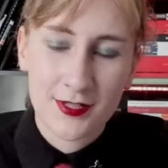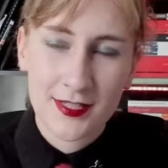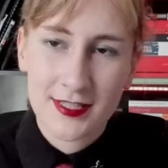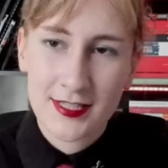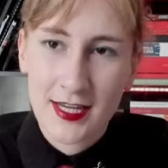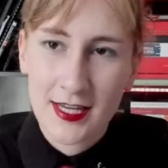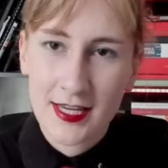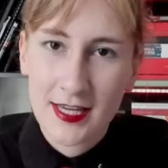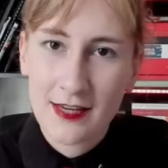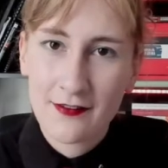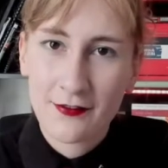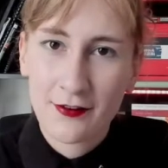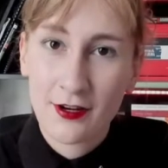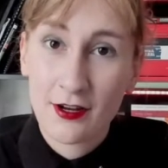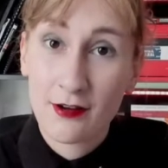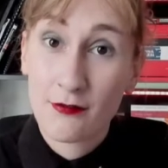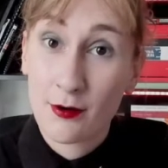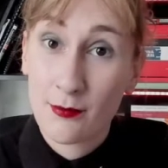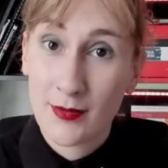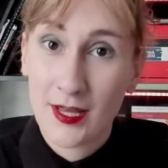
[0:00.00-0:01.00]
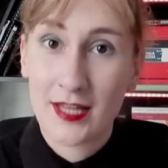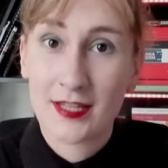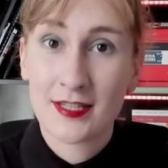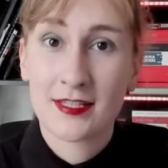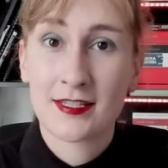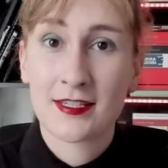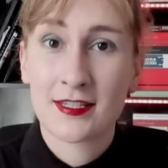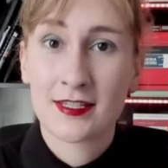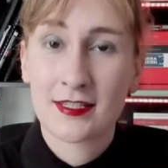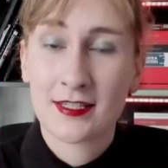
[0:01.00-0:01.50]
It's taking a very
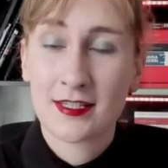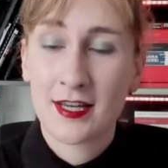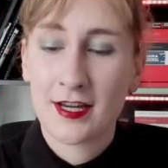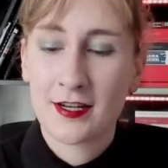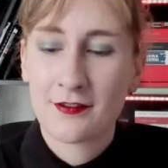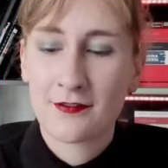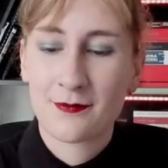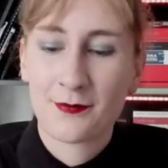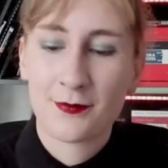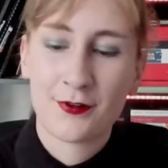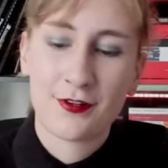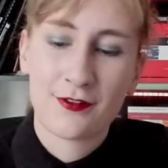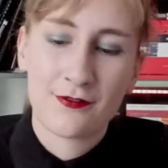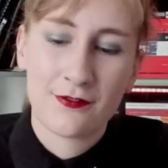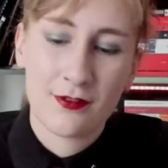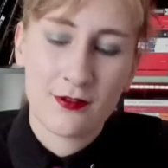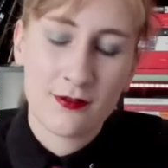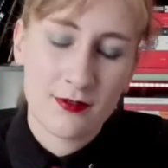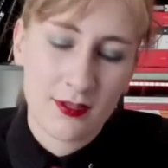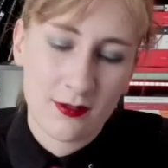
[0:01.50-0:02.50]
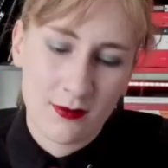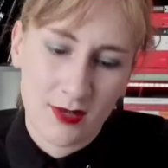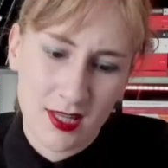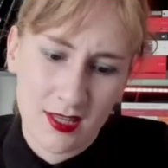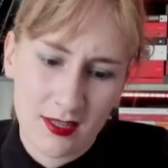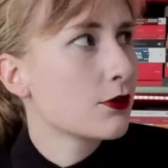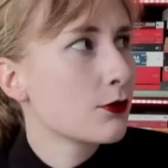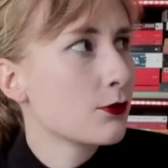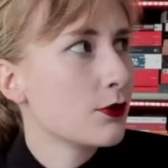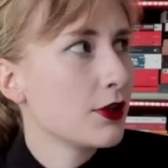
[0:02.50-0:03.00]
romanticist kind of point of view in the way
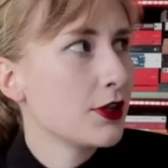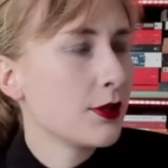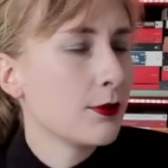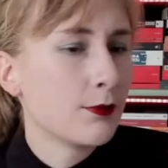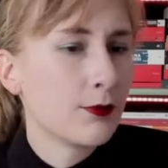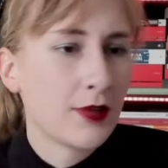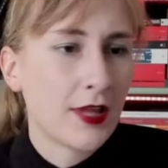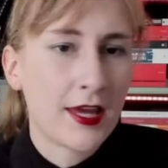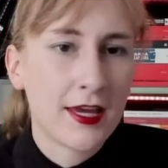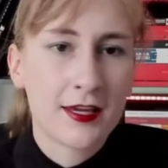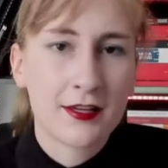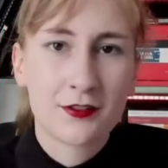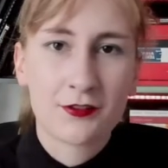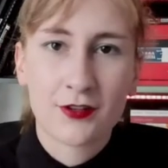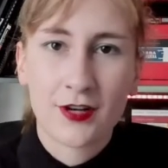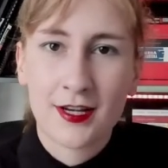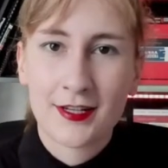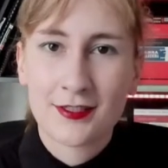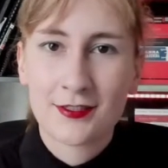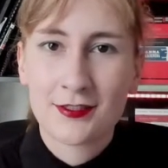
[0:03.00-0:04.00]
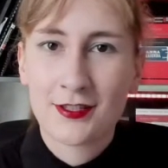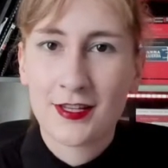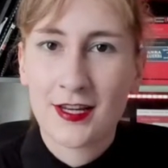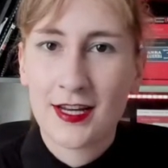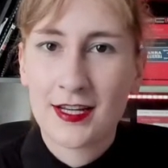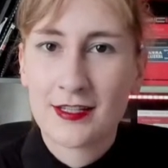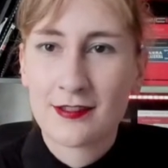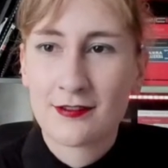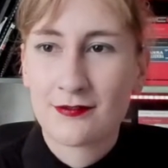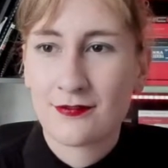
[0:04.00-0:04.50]
that William Blake tries to
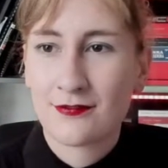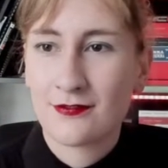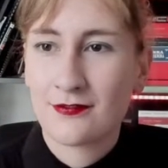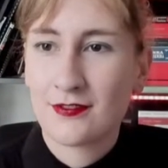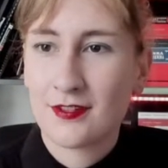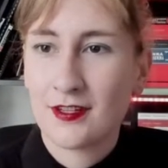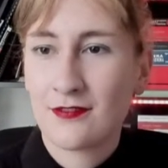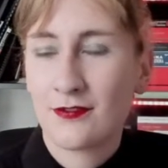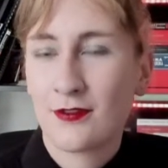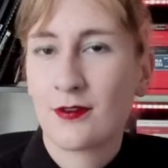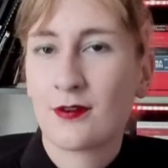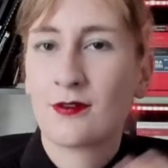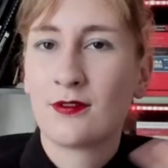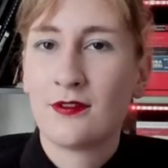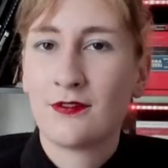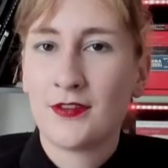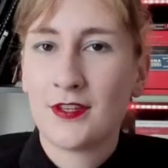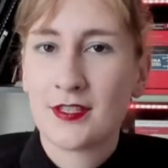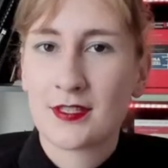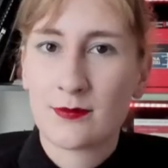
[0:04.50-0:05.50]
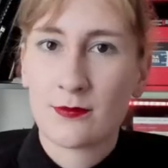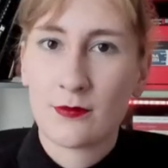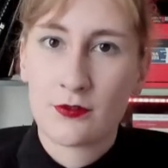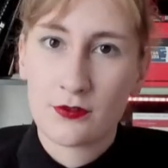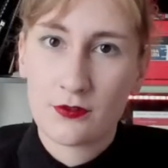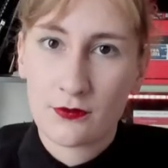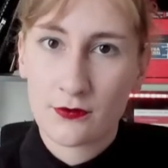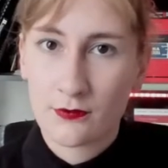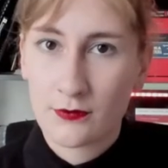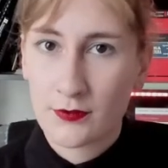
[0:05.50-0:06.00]
kind of evoke all of these
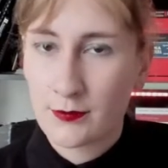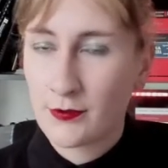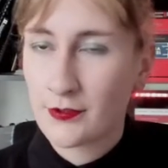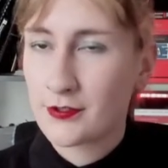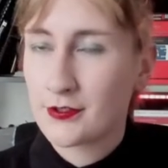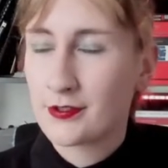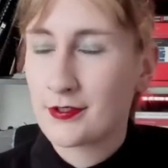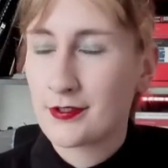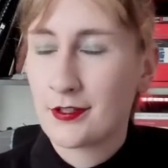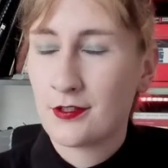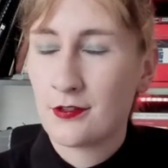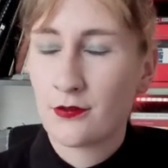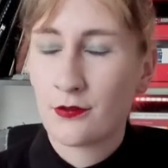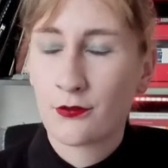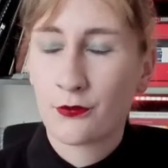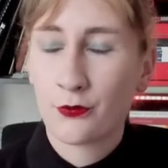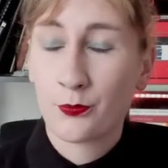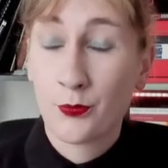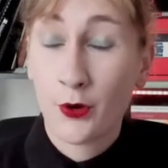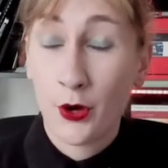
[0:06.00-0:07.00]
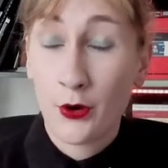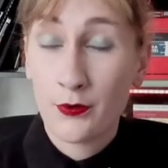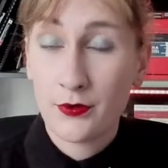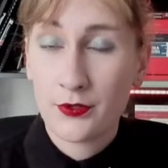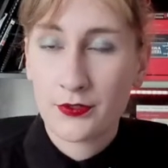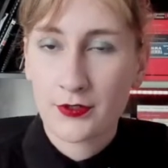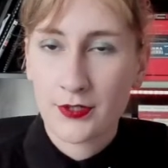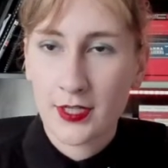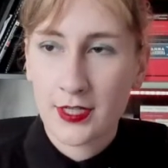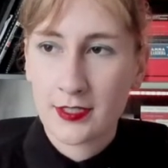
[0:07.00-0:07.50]
emotional responses in you through
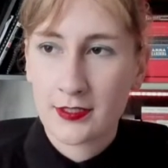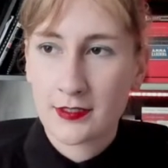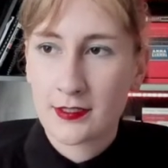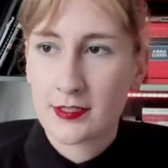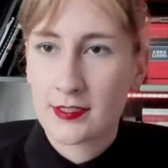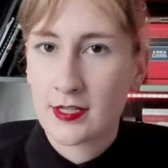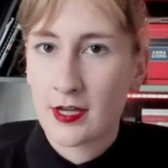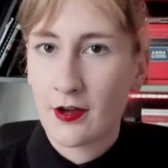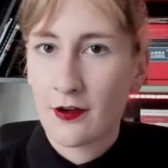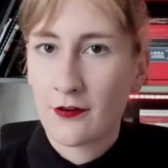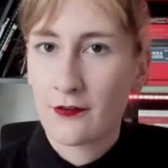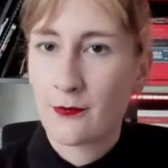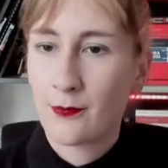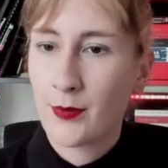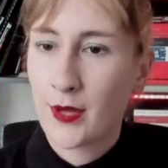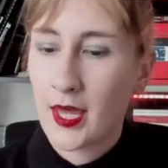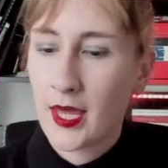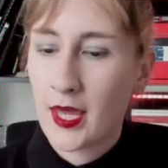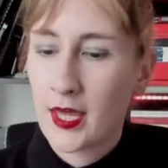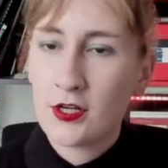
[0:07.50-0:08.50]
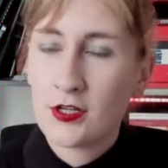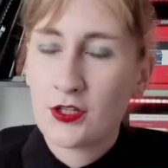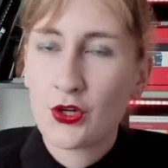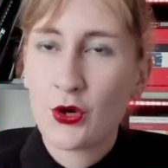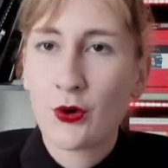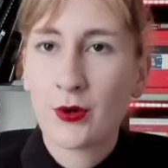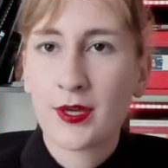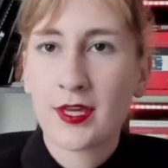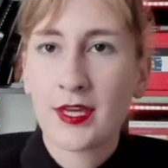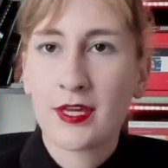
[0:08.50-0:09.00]
poetry and stuff by
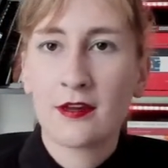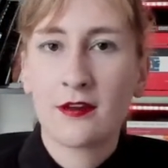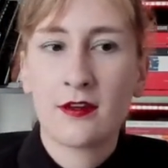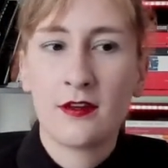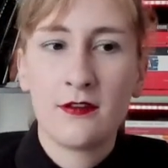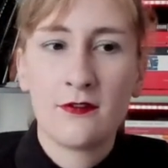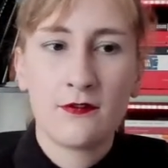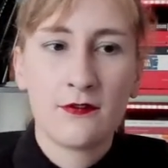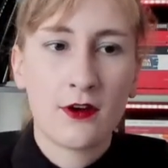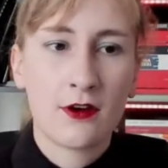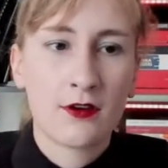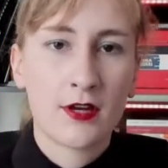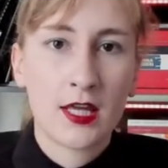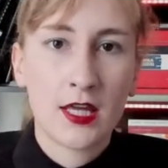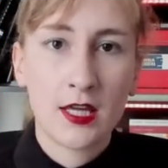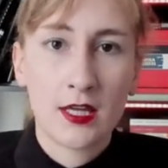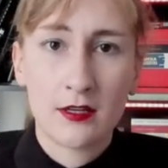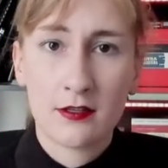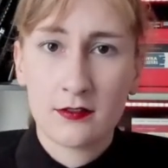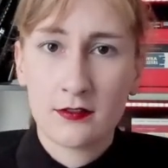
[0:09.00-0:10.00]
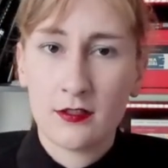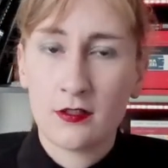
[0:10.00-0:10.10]
talking in very,